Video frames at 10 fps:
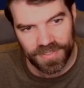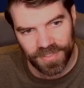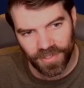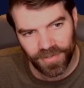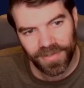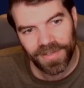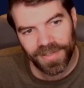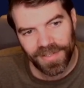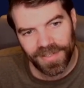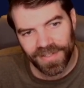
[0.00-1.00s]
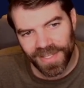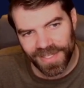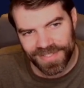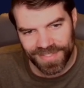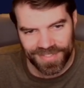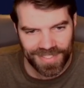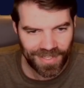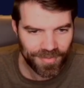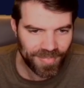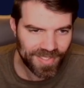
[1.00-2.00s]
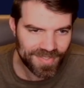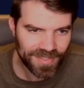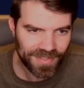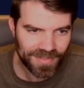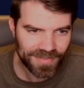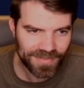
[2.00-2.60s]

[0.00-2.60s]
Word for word: so that is a solid piece there.